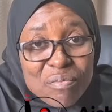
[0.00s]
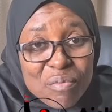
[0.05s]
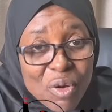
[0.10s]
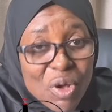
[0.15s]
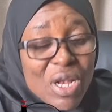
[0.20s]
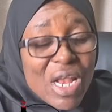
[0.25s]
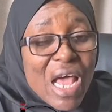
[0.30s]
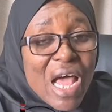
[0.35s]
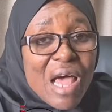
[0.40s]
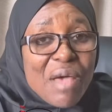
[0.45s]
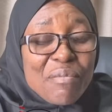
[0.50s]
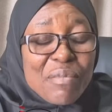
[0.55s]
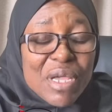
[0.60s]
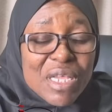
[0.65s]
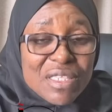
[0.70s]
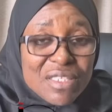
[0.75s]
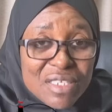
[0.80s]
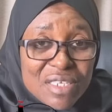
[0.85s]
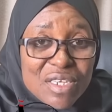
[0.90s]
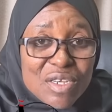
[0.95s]
Bola
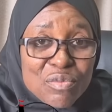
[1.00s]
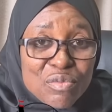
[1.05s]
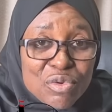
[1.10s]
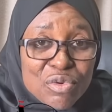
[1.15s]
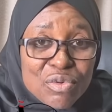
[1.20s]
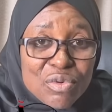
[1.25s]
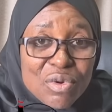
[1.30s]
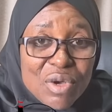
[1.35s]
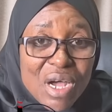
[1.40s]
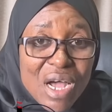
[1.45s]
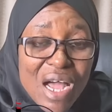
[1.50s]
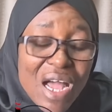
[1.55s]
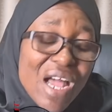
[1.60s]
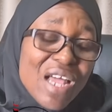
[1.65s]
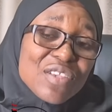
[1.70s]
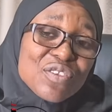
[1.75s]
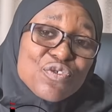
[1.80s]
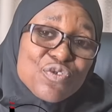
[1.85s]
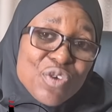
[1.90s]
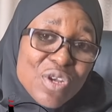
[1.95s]
Ahmed Tinubu,
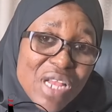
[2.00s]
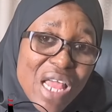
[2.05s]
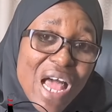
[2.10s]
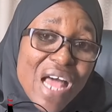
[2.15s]
has